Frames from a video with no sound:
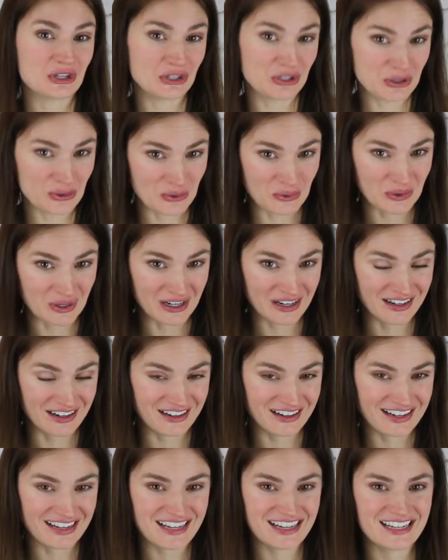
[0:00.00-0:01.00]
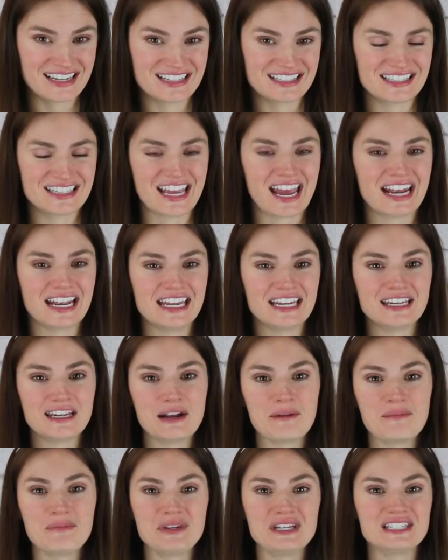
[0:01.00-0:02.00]
your is that it
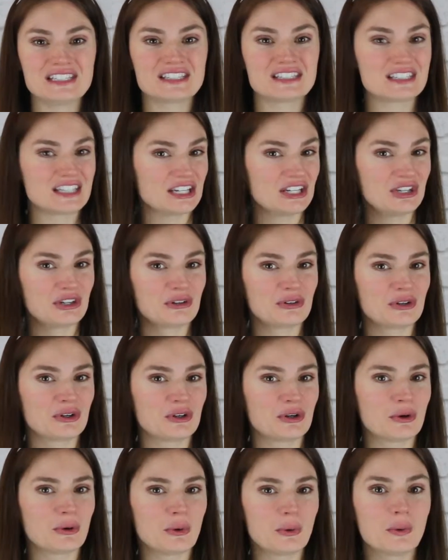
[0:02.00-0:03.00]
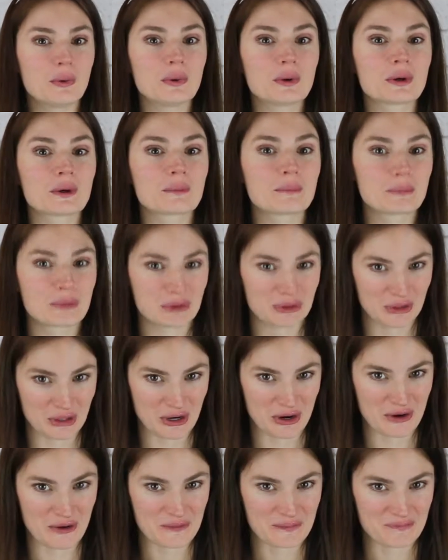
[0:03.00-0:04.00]
can be singular or
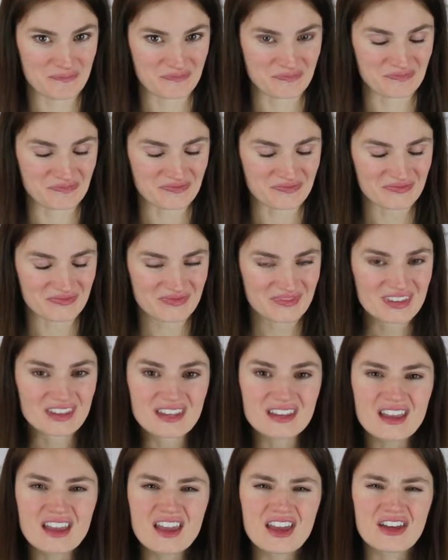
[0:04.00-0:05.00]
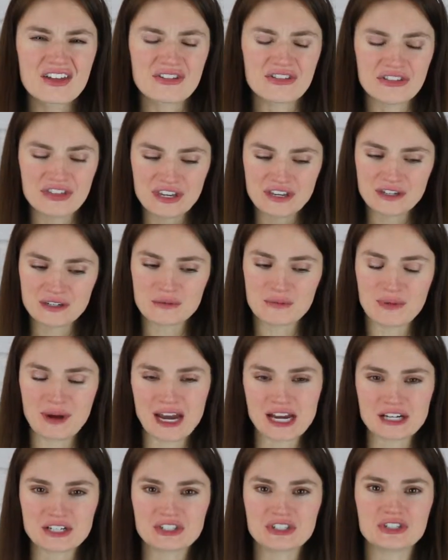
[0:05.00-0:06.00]
plural. Think
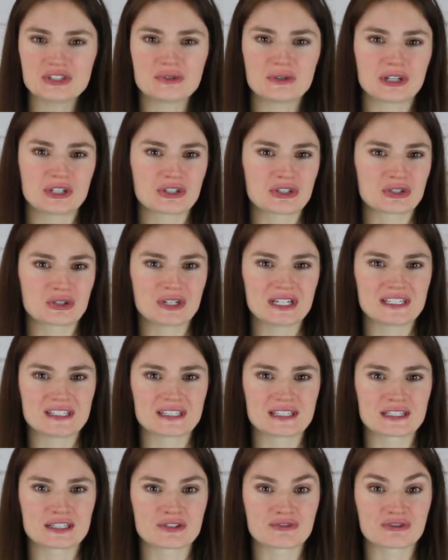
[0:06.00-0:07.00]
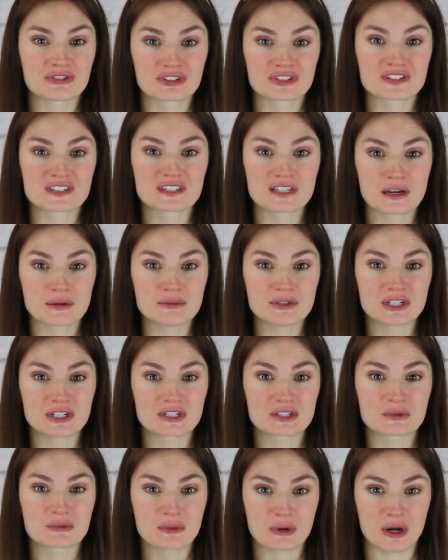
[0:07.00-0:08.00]
back to our choices for
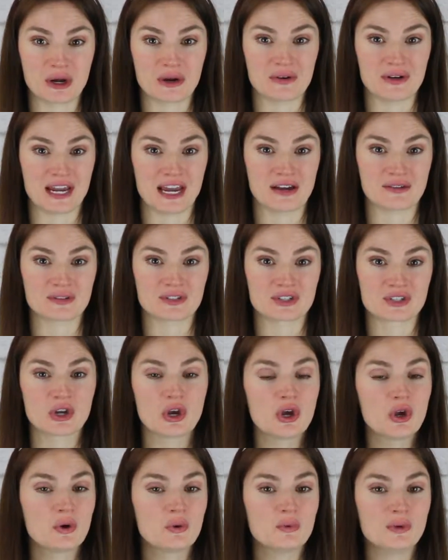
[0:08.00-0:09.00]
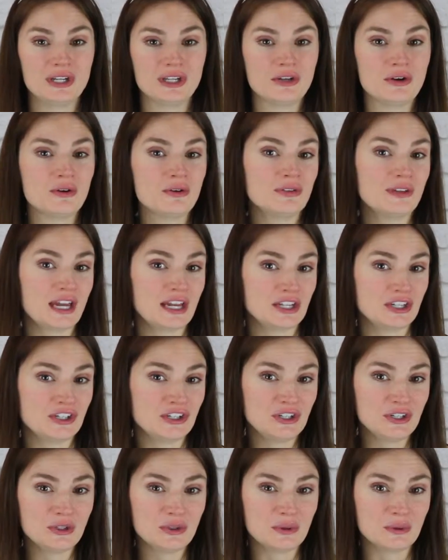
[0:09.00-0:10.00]
subject pronouns. We know that
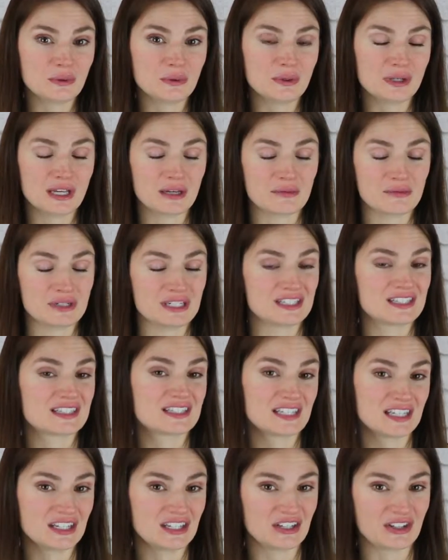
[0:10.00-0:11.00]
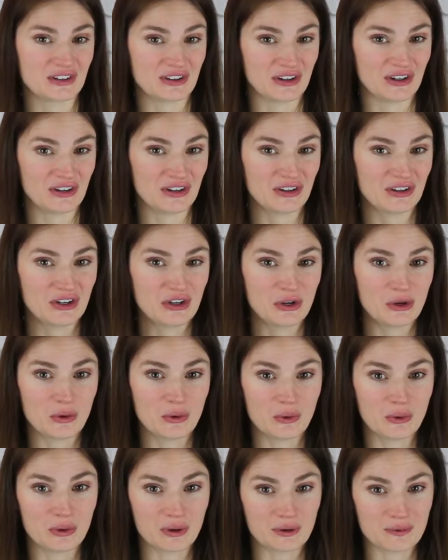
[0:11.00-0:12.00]
you can be singular,
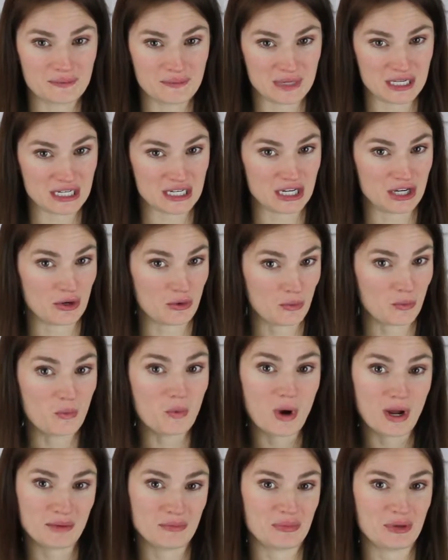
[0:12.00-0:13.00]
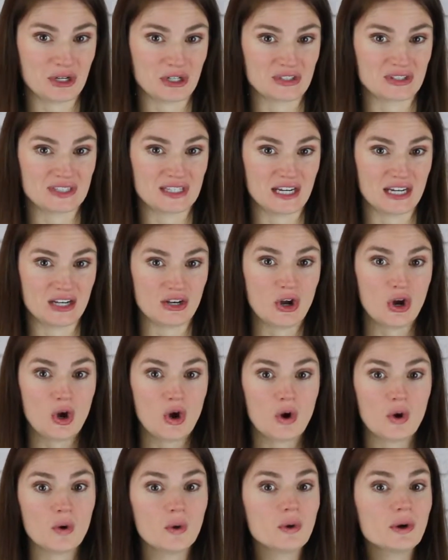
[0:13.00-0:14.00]
or meaning one person,
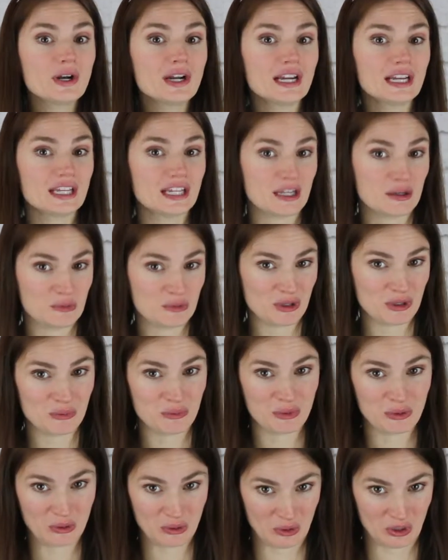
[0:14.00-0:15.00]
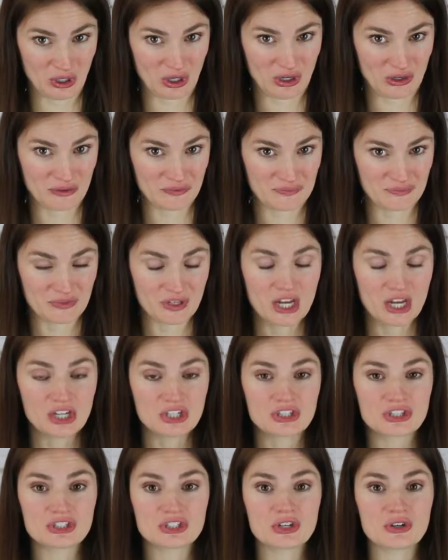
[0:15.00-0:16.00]
or it can be plural.
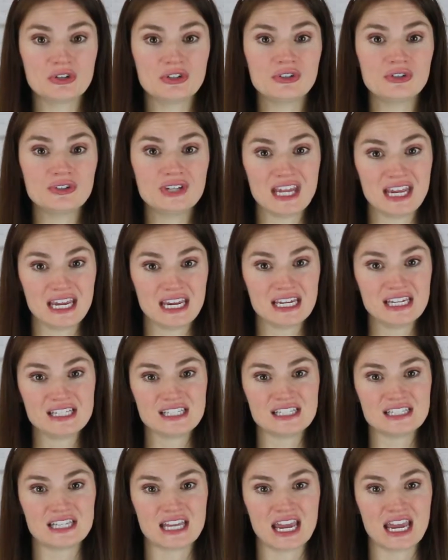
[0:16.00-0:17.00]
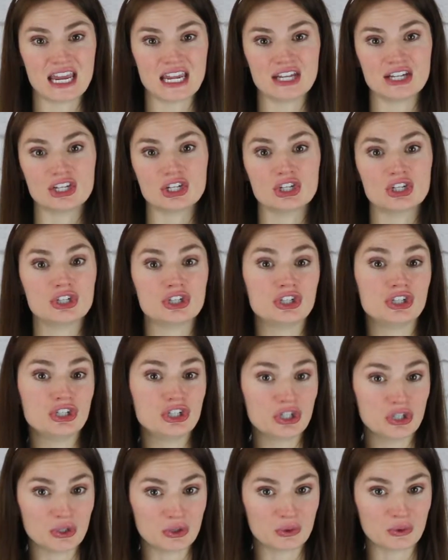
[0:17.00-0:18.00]
So you can say
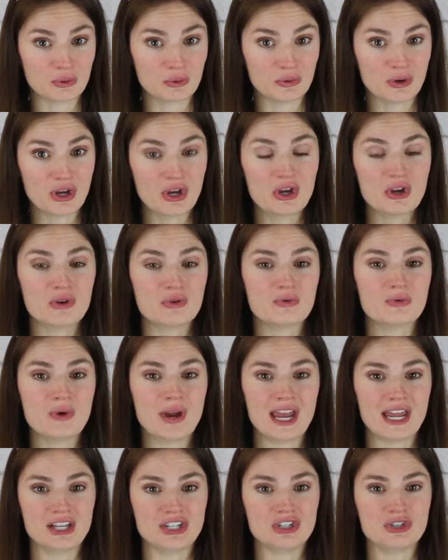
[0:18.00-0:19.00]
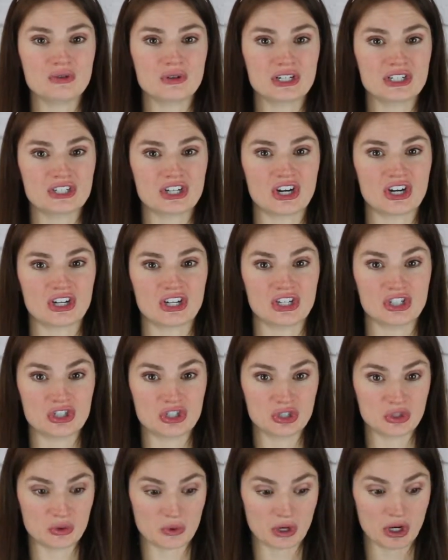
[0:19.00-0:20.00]
you when you are talking
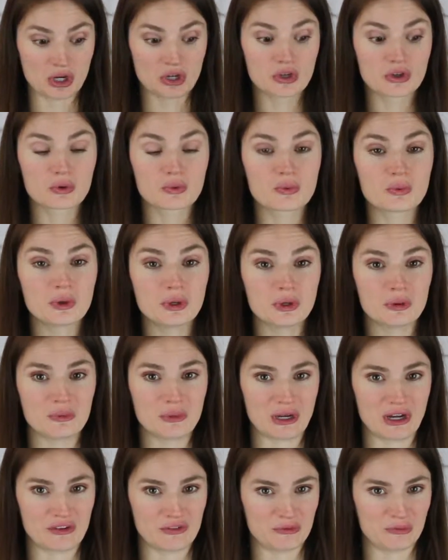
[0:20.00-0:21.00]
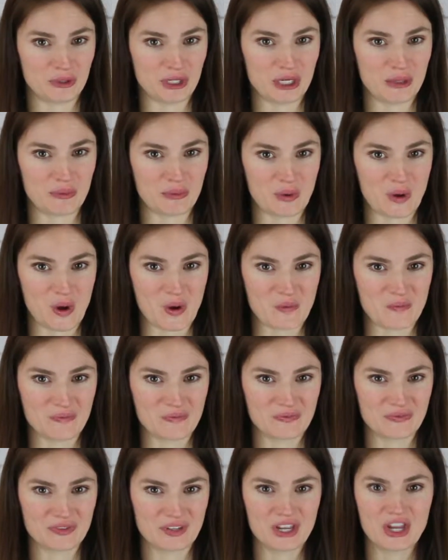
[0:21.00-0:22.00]
to a group of people.
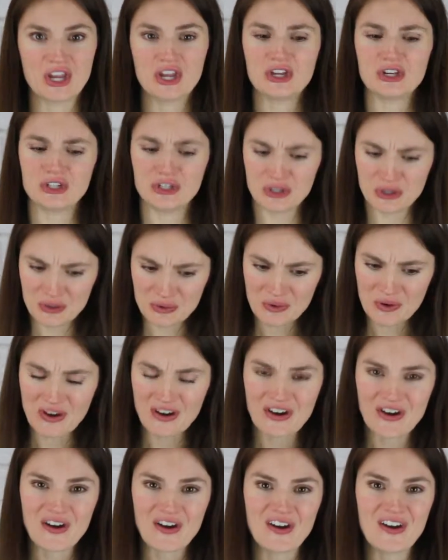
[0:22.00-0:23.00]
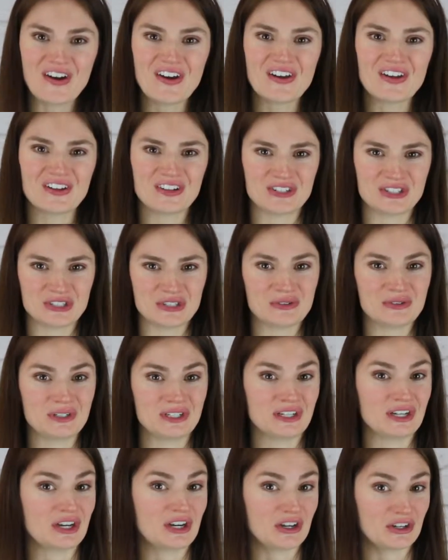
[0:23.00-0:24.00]
You are all
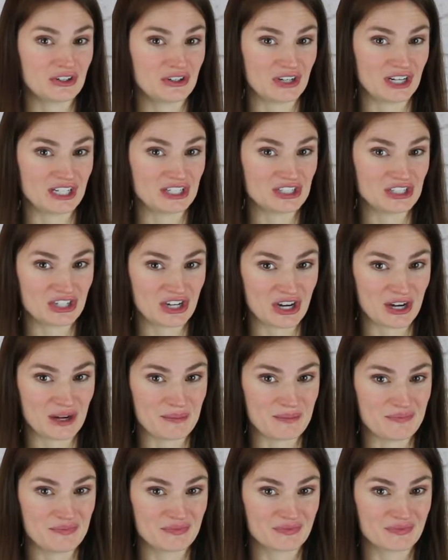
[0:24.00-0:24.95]
doing a great job.